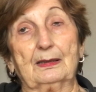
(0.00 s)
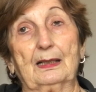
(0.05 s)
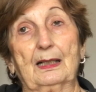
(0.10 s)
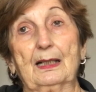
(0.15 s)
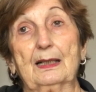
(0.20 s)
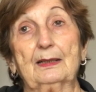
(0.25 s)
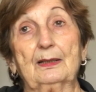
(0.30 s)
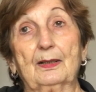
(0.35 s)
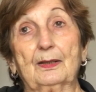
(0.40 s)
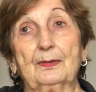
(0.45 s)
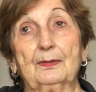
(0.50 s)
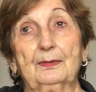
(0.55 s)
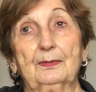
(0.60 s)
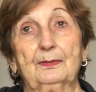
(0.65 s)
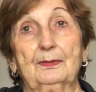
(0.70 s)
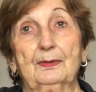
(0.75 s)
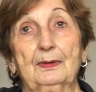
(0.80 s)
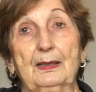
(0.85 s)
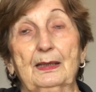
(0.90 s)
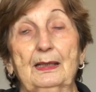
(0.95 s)
I know,
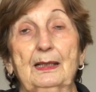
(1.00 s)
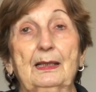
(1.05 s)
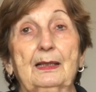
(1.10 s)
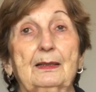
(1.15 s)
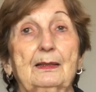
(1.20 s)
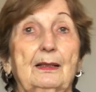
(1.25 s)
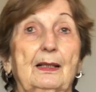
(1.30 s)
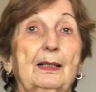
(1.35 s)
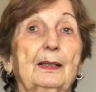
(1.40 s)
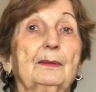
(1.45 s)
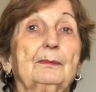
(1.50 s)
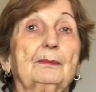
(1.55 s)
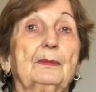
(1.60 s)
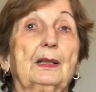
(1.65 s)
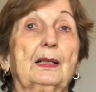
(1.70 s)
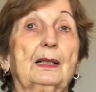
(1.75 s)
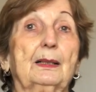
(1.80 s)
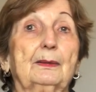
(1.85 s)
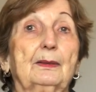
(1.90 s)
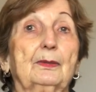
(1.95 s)
and
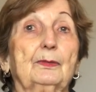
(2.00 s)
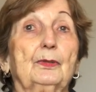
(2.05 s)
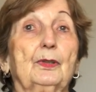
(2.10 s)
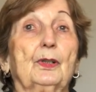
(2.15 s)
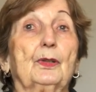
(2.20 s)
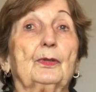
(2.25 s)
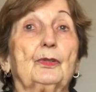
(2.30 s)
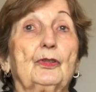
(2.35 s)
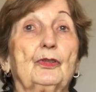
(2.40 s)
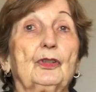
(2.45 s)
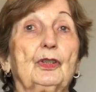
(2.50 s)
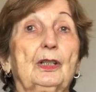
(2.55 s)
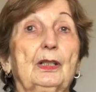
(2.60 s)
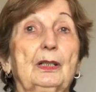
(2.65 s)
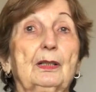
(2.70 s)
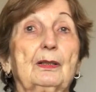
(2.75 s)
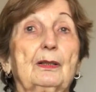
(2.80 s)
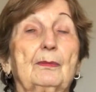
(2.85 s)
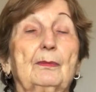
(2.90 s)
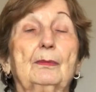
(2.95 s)
I don't know.
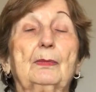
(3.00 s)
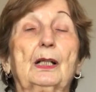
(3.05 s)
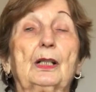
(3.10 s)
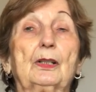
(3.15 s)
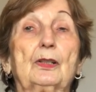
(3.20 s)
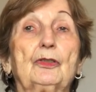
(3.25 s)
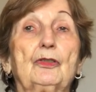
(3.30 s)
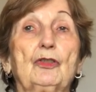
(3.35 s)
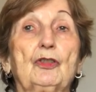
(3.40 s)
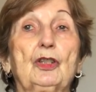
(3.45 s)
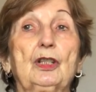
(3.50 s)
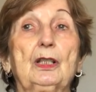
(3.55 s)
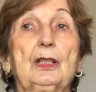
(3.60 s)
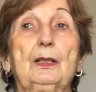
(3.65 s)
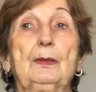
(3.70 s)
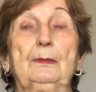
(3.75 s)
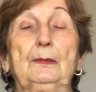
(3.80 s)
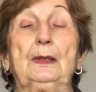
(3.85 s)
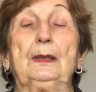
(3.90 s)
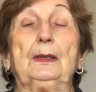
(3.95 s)

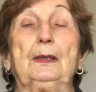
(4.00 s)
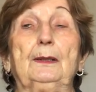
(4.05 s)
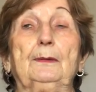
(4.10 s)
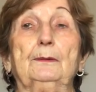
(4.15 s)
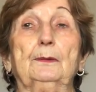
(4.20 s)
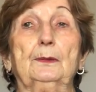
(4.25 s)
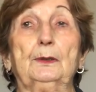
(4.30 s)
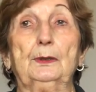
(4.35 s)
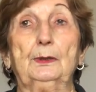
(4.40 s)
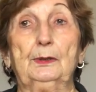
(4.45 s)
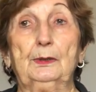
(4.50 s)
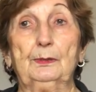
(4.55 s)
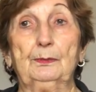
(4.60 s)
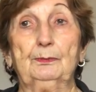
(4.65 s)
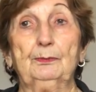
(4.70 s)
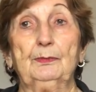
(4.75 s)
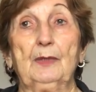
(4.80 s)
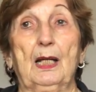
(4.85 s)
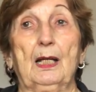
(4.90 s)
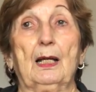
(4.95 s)
Margie
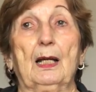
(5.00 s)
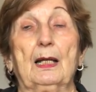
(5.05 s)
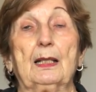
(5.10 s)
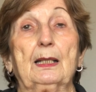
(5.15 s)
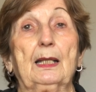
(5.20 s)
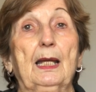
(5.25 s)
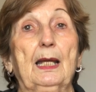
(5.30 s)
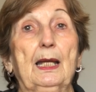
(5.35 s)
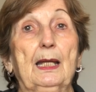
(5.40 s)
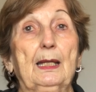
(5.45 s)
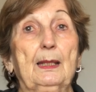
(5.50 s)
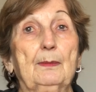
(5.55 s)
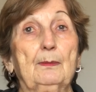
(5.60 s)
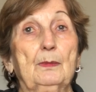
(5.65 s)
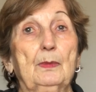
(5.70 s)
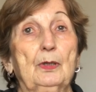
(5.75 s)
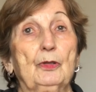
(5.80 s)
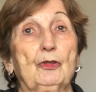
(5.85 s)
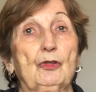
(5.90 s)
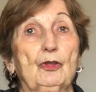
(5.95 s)

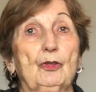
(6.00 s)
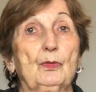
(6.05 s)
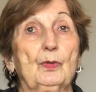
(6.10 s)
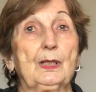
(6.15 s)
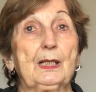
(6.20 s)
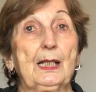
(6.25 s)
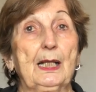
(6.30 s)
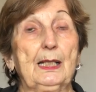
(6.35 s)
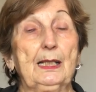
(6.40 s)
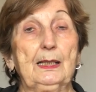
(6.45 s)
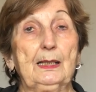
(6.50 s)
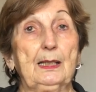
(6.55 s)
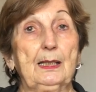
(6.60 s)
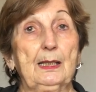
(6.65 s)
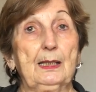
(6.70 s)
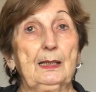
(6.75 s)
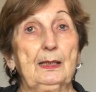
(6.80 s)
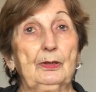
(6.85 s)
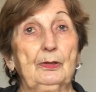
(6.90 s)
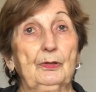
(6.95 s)
came. She was
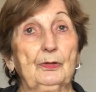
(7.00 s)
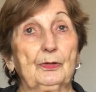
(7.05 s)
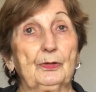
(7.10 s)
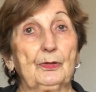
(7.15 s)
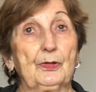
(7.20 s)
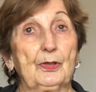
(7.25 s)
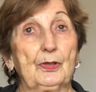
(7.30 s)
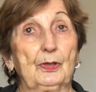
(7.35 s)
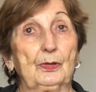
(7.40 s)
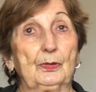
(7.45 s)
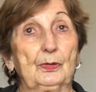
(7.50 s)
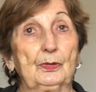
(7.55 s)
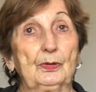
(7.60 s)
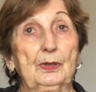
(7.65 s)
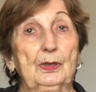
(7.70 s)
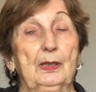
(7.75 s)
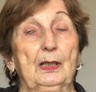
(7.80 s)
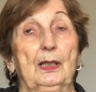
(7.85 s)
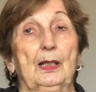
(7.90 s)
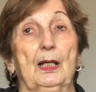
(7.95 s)
18 years
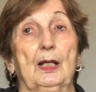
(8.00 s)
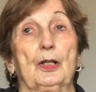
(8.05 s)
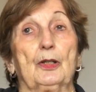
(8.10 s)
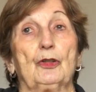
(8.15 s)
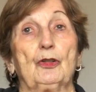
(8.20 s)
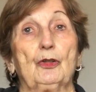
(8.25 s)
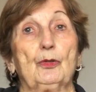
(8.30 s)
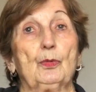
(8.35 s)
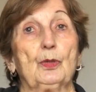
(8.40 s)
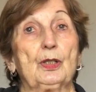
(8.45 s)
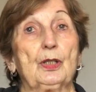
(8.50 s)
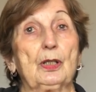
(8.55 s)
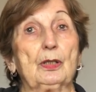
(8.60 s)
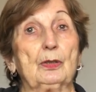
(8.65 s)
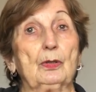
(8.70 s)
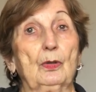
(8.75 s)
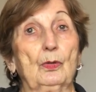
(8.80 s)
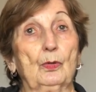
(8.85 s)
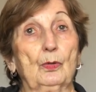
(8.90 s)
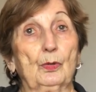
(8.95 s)
old. She was
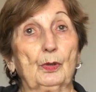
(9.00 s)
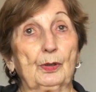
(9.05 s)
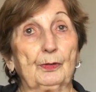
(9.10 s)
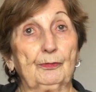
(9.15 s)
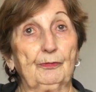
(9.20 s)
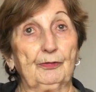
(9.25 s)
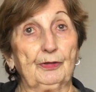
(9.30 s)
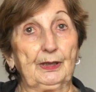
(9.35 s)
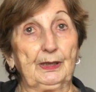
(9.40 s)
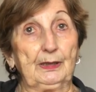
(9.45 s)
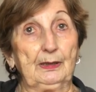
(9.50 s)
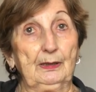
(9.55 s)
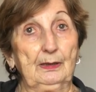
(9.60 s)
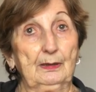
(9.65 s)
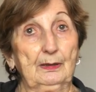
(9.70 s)
an orphan.